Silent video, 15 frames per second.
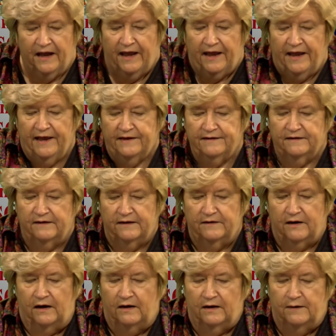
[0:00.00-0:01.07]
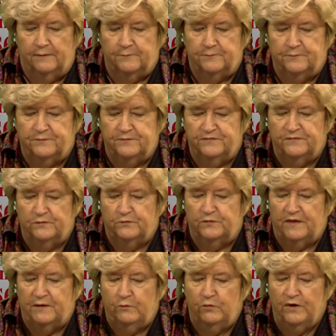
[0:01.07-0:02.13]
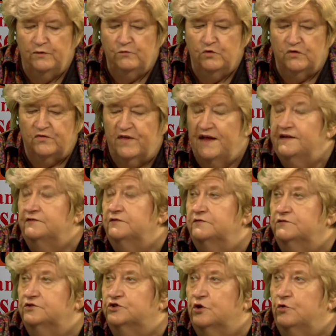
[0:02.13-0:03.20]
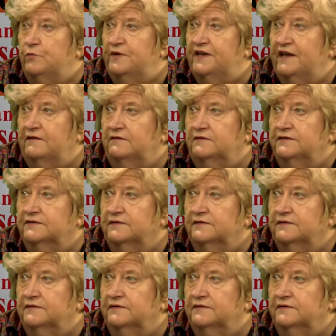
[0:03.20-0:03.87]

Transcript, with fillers: And um, th when will that show be held?